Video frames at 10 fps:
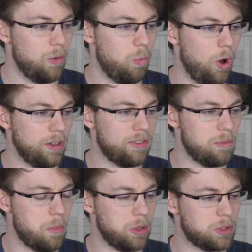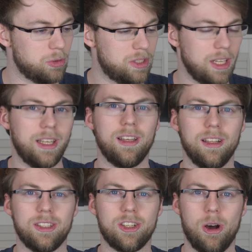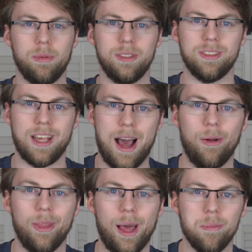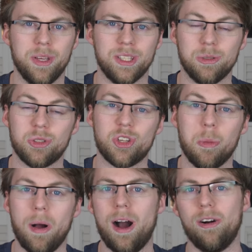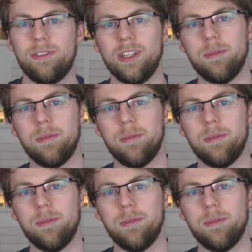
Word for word: one of the most ridiculous commons out there because it was so powerful,